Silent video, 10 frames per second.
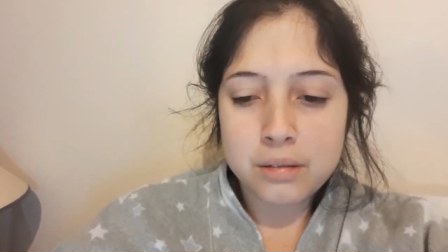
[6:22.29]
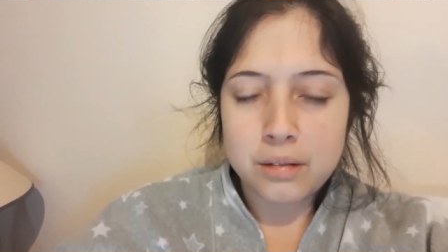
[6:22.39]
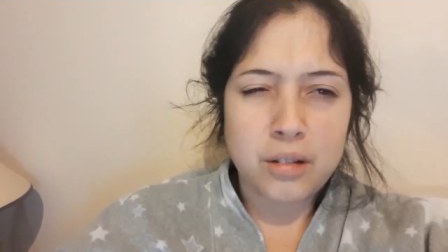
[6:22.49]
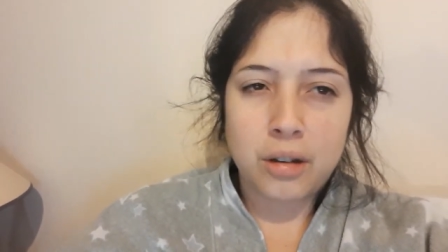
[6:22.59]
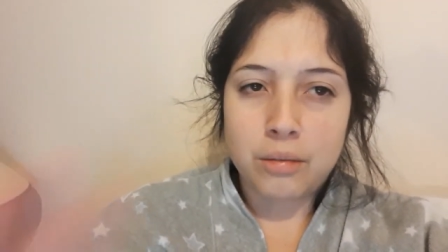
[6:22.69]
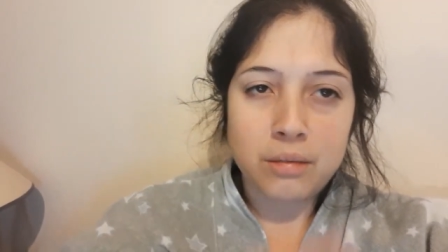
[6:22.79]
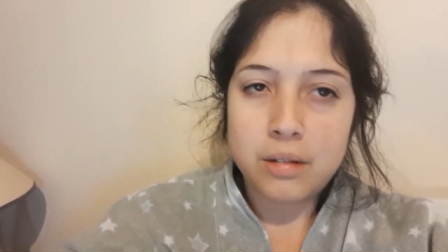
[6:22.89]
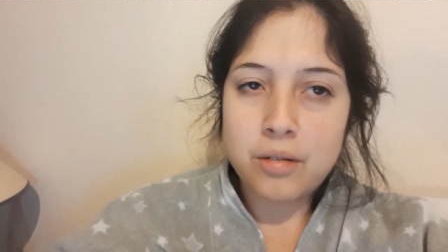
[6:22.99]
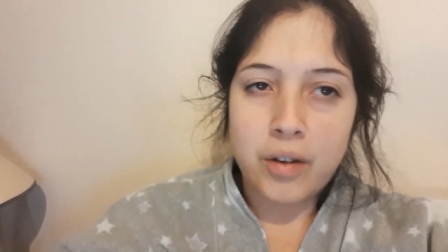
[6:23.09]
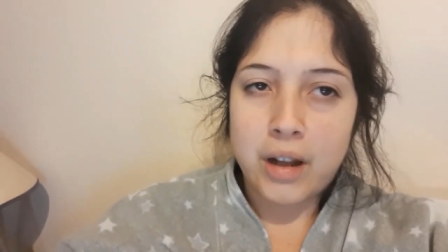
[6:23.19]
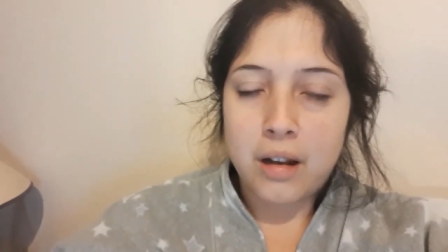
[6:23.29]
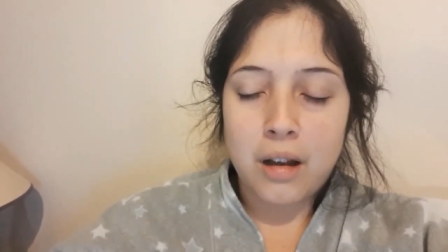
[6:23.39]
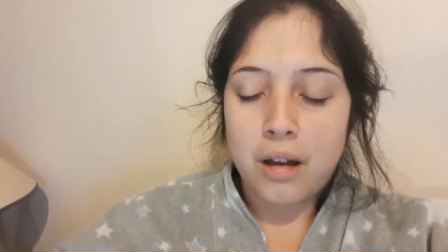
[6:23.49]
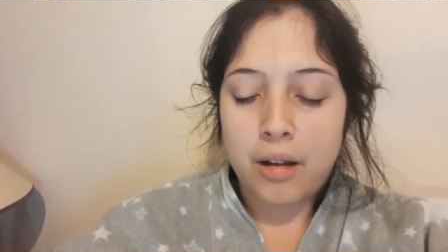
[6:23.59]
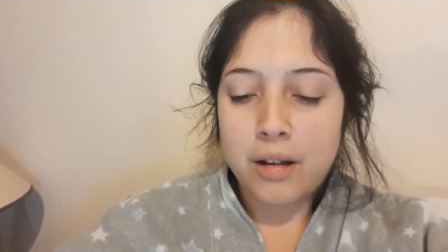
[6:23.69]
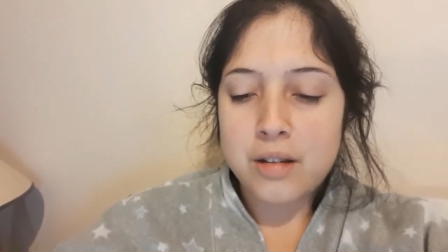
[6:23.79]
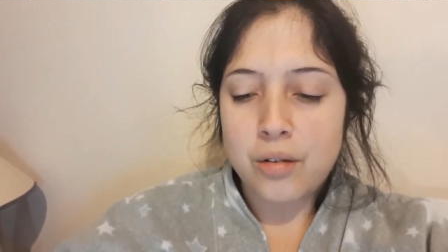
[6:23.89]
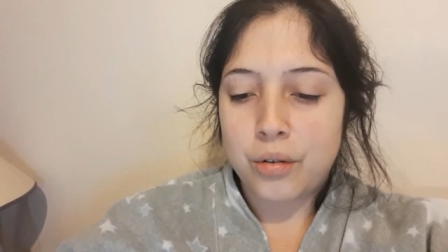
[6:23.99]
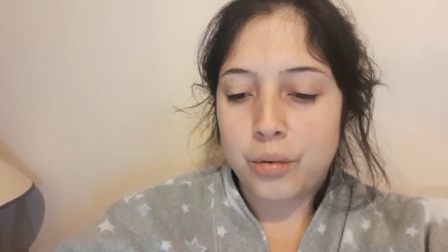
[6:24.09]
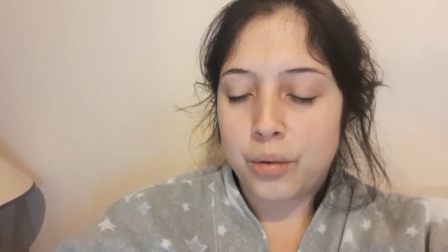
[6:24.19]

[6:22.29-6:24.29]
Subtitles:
Okay, it's fine. It's not.